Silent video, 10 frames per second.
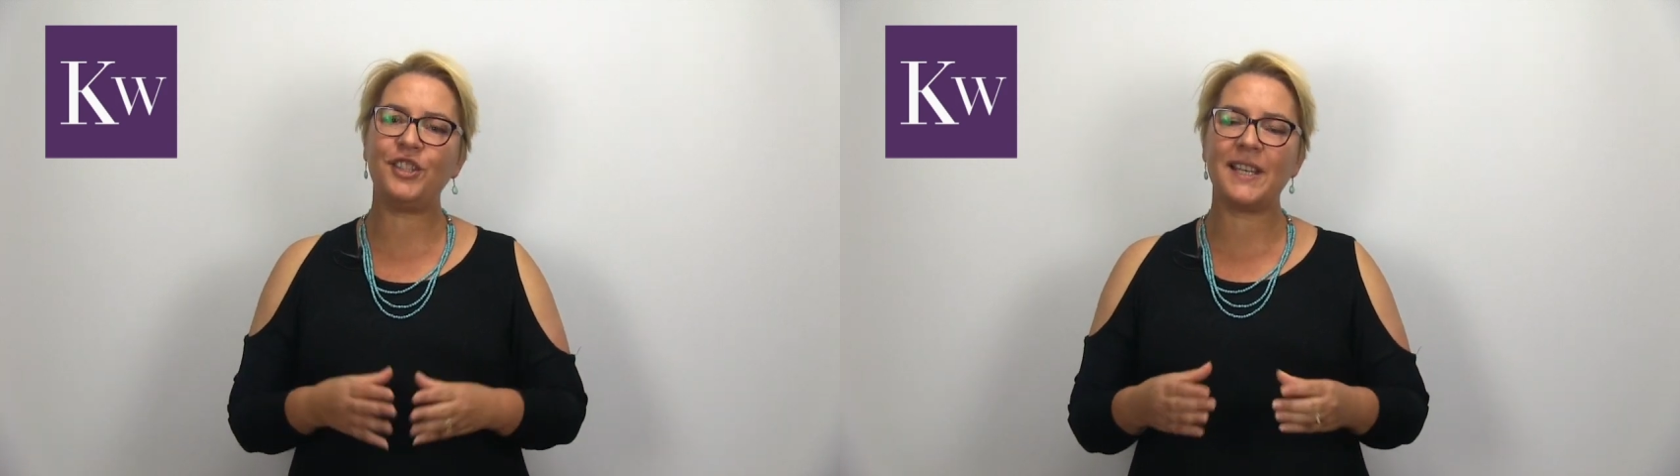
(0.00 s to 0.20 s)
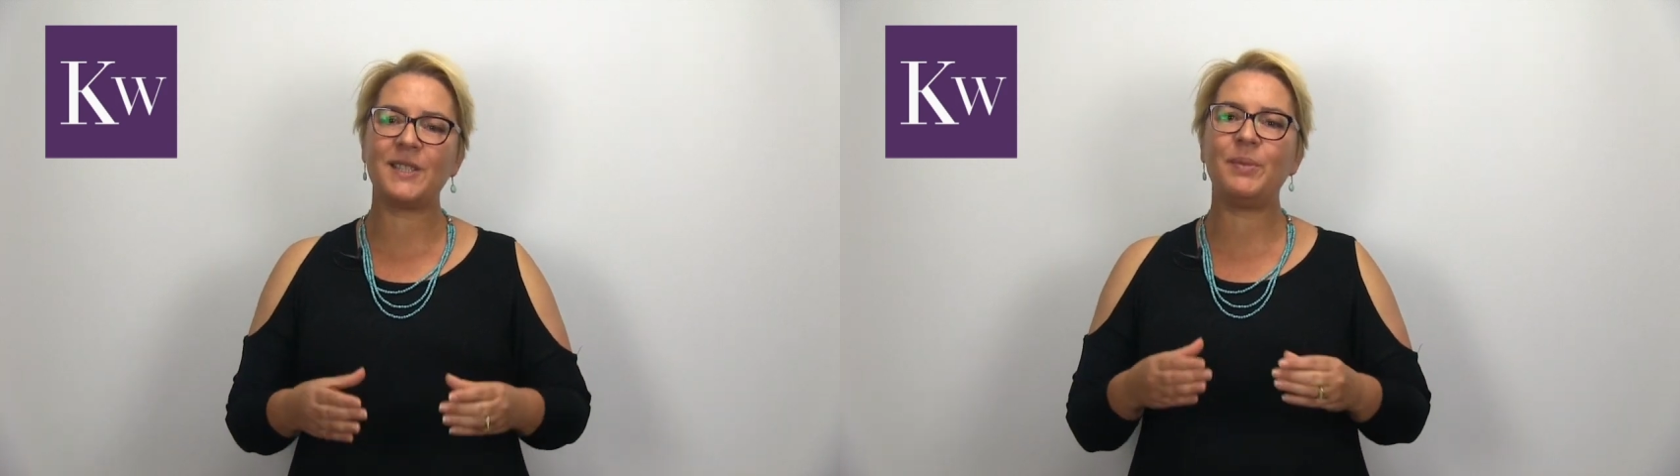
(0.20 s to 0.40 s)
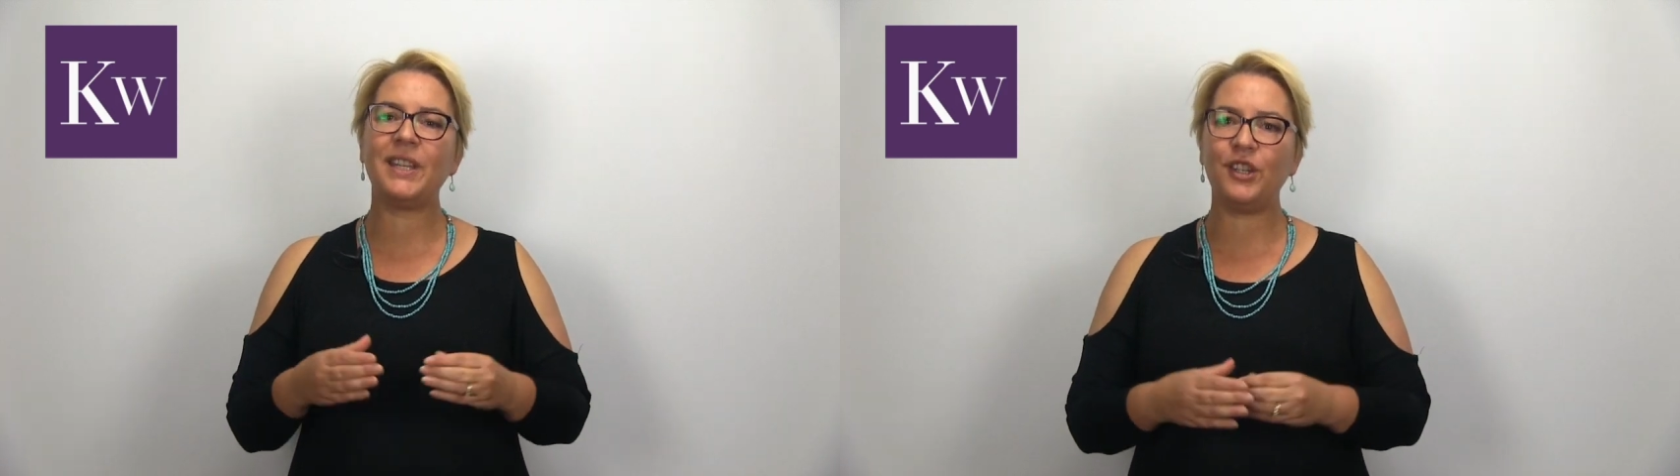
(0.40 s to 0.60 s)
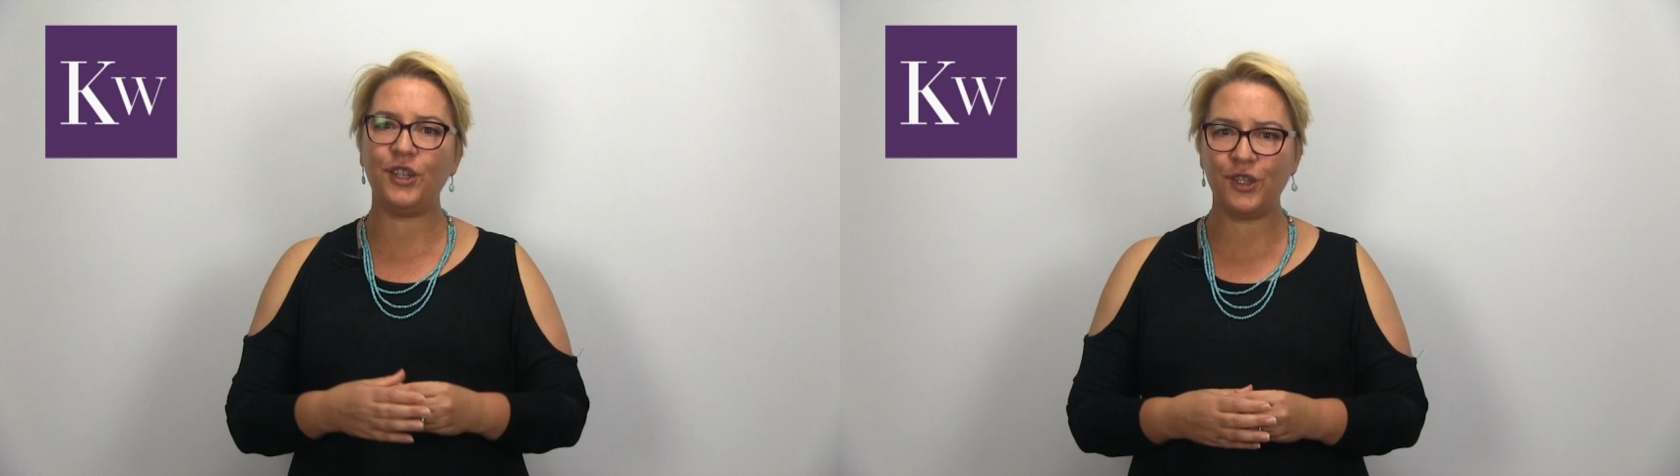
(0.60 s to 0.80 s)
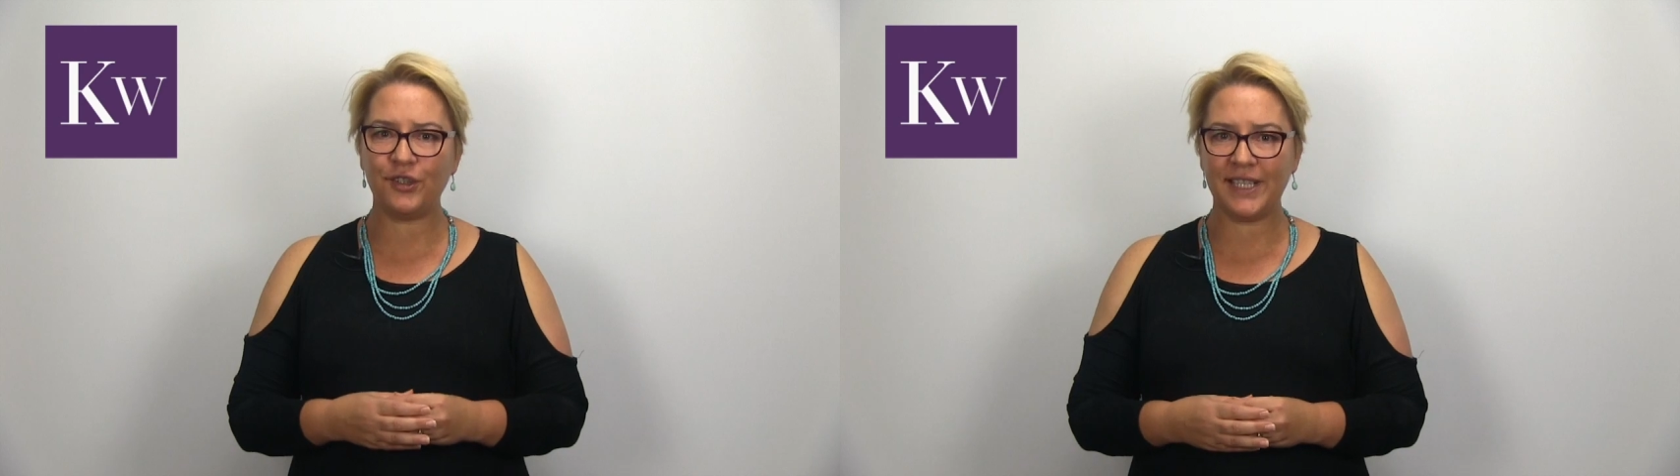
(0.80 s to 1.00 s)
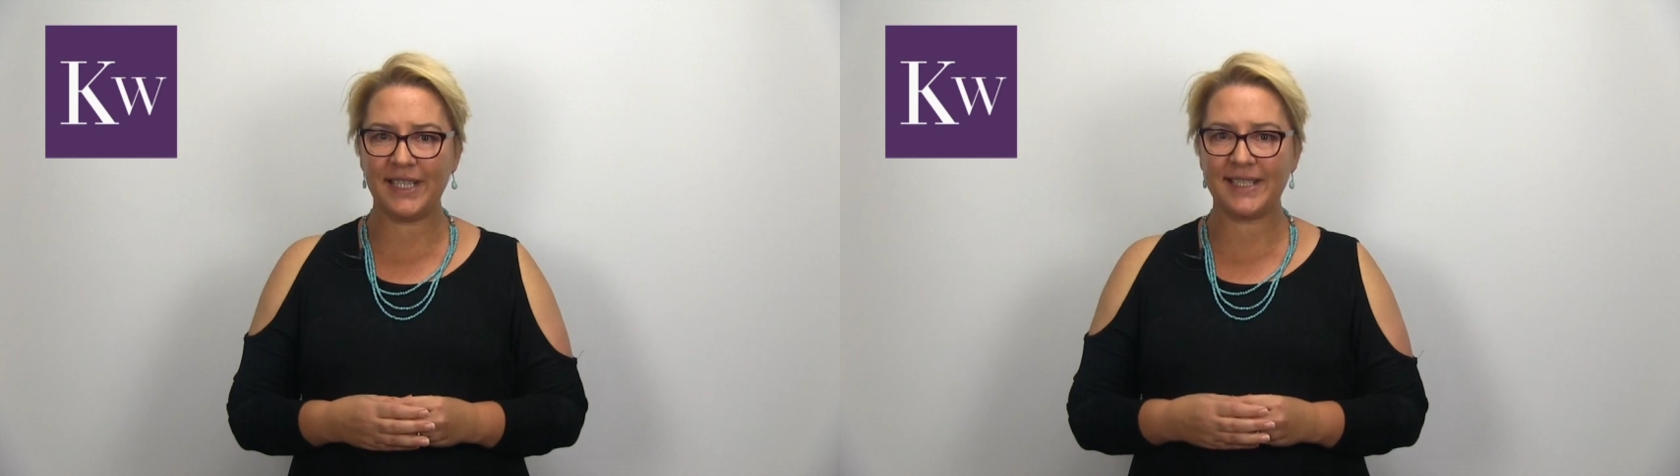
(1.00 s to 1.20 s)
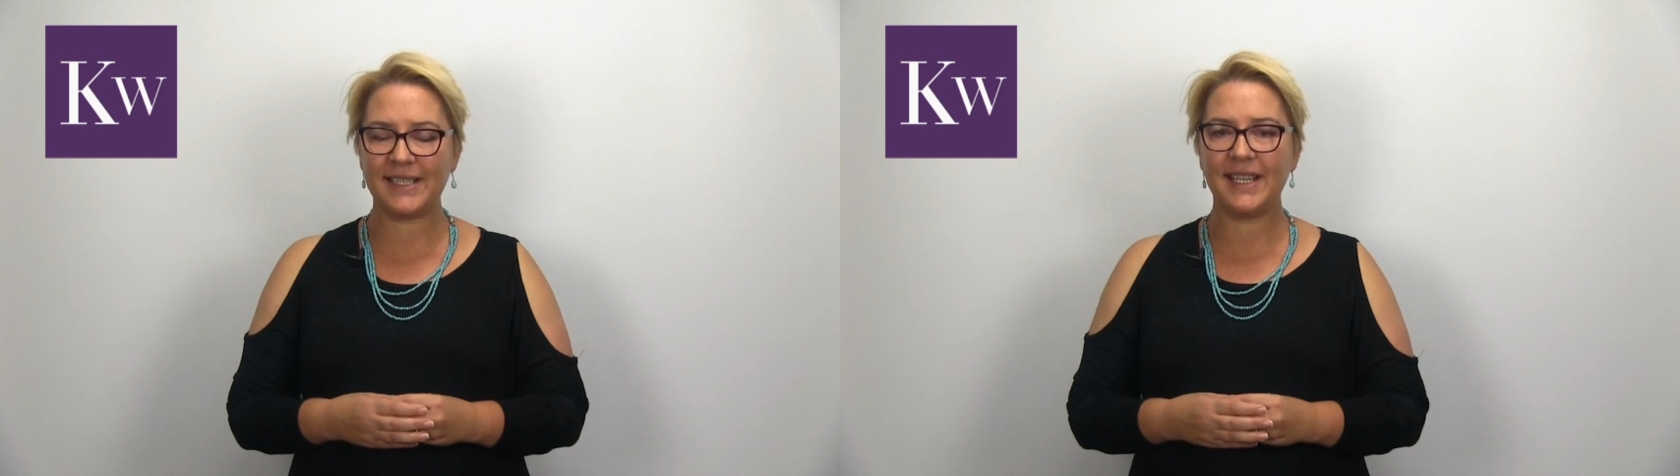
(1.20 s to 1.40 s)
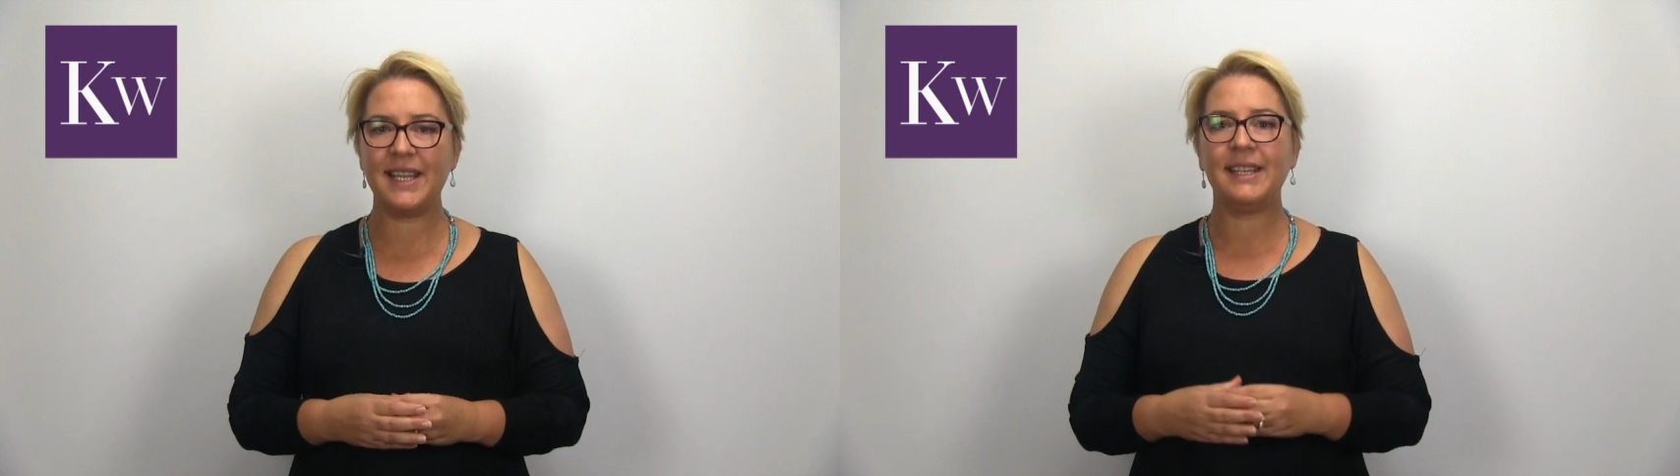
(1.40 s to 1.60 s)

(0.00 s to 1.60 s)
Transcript: just be curious